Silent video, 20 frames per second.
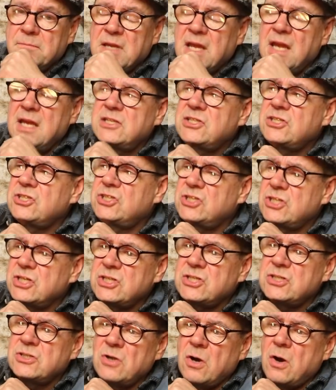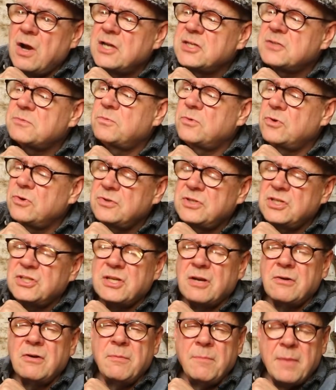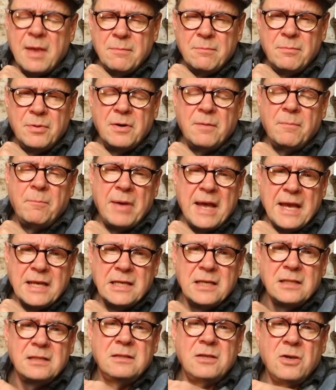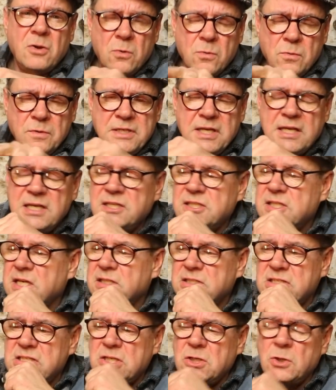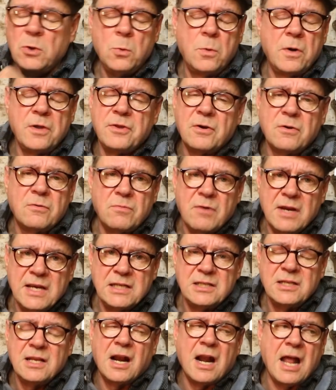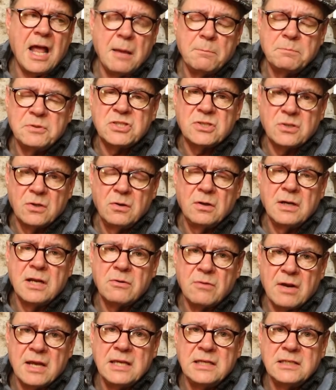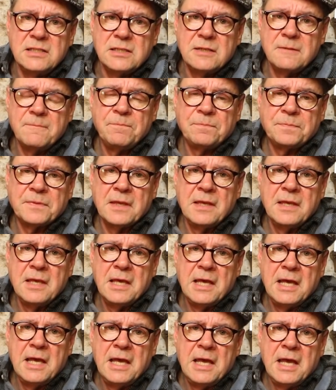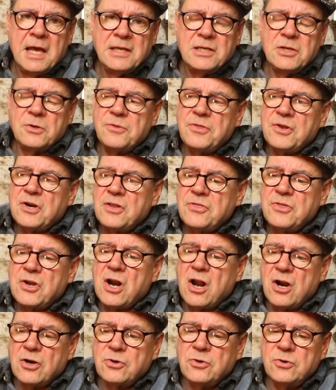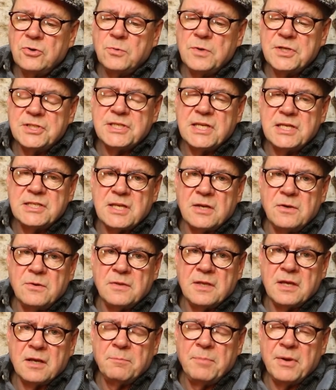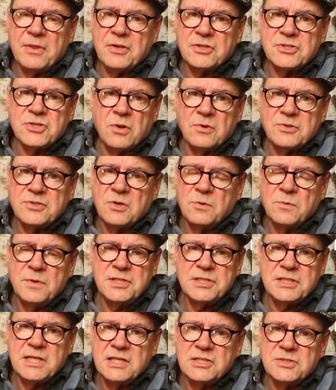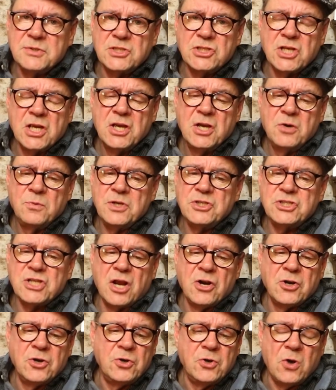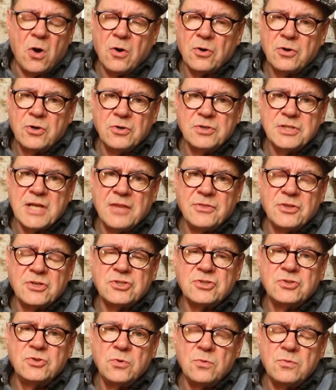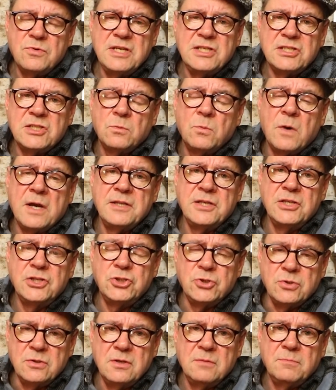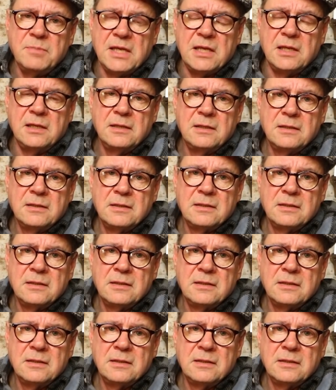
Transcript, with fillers: It's just not as good as I remember it back in the old days. And do you know what? They're right. They're absolutely right. You know, there, there are good whiskies out there, but there's also whiskies which, which are not good and there's no reason why they shouldn't be.